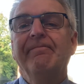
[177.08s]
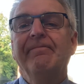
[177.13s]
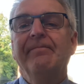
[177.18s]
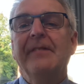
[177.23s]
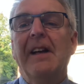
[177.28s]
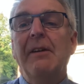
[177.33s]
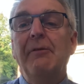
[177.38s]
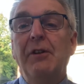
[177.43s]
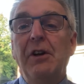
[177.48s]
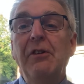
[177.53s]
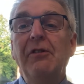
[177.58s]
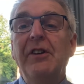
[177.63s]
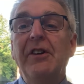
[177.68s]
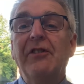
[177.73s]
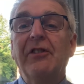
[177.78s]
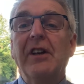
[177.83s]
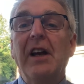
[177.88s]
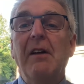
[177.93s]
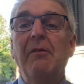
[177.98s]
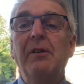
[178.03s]
Have you
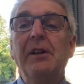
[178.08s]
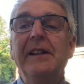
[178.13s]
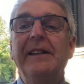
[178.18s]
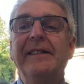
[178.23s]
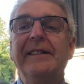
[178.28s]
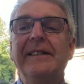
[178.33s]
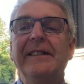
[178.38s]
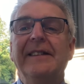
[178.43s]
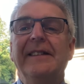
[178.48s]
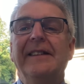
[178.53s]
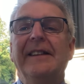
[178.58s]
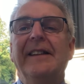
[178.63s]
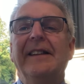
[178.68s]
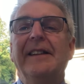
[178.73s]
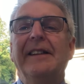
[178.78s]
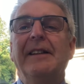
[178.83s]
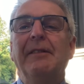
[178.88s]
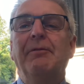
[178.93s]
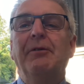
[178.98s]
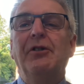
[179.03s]
discovered
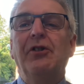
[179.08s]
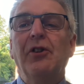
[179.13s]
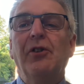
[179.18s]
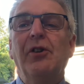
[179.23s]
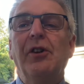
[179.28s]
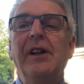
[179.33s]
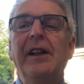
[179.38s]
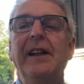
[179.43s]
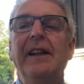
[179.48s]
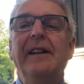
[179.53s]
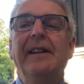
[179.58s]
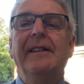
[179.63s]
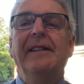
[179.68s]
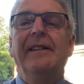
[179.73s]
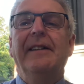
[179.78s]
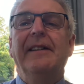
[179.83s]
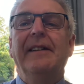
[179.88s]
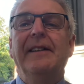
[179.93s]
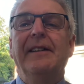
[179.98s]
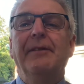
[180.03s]
the joy
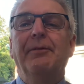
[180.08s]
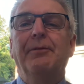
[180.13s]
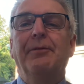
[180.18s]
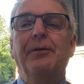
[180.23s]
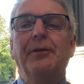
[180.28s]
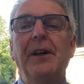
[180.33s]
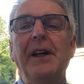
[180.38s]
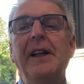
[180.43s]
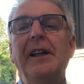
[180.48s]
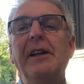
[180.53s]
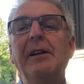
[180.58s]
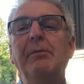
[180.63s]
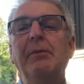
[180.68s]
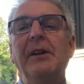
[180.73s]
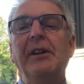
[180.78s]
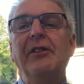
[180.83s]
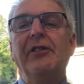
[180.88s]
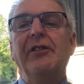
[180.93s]
and the freedom and